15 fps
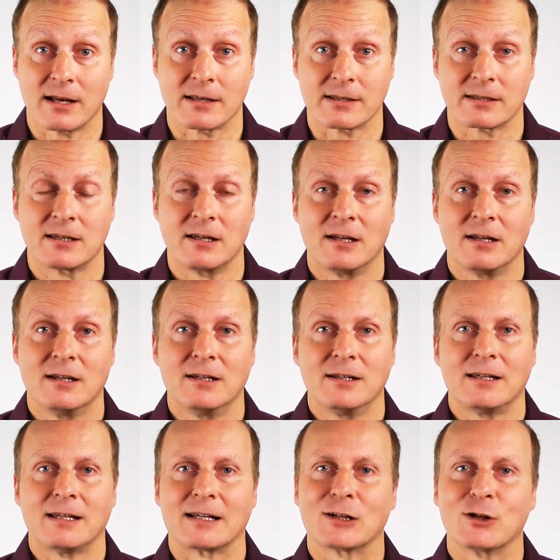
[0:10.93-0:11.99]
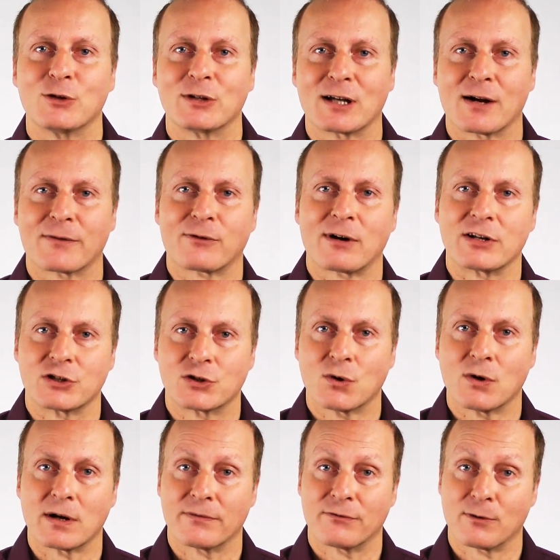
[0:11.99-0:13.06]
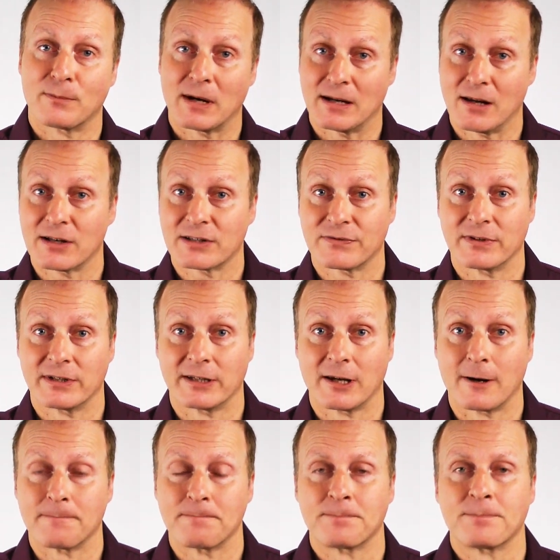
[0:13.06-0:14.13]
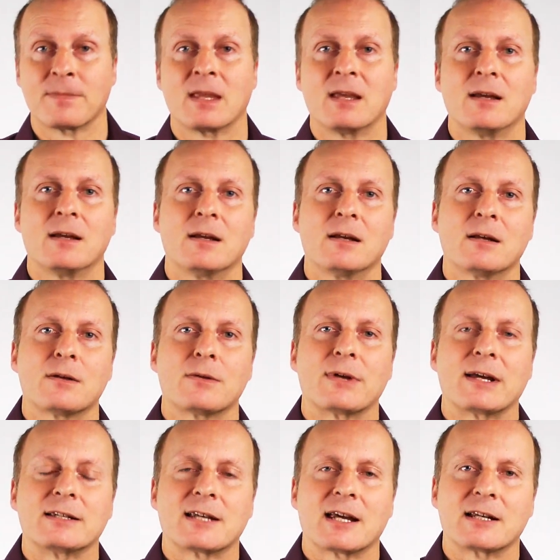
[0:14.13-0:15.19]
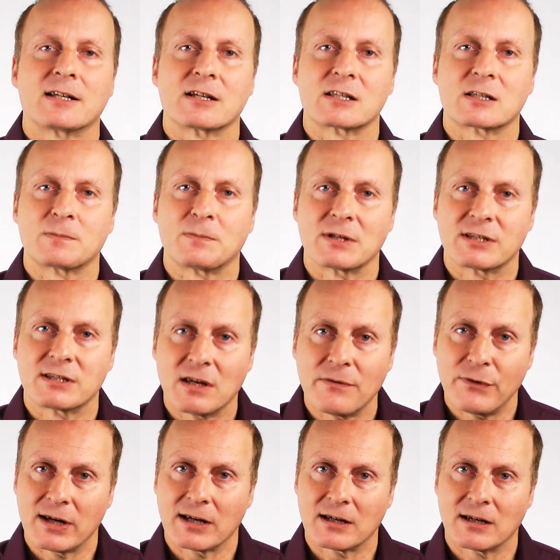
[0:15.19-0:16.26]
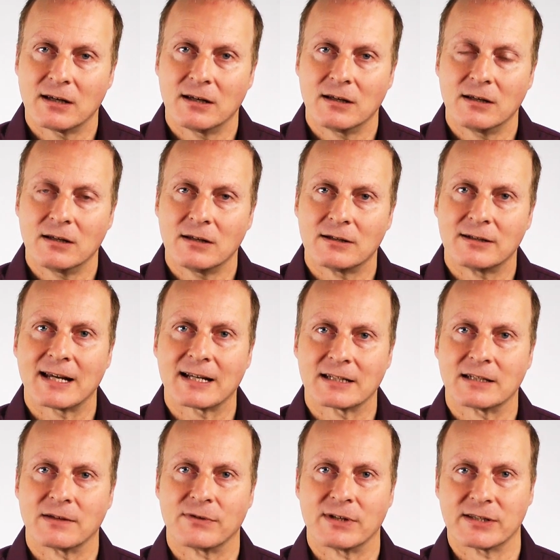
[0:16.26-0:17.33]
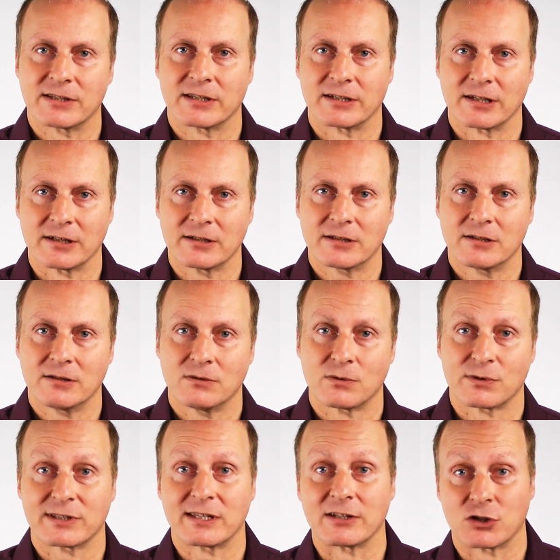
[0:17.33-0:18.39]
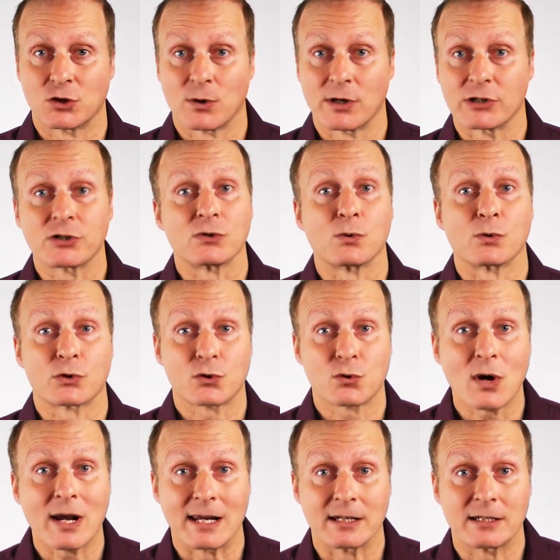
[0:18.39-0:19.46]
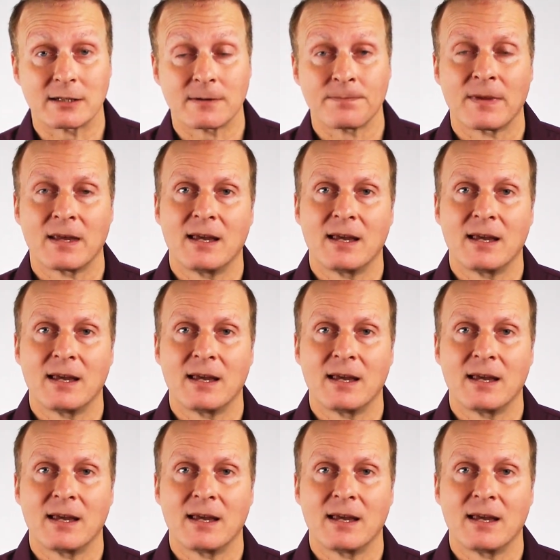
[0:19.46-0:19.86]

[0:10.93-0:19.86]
does, including our friend Joy from my last video. They take a specific negative incident or situation or trait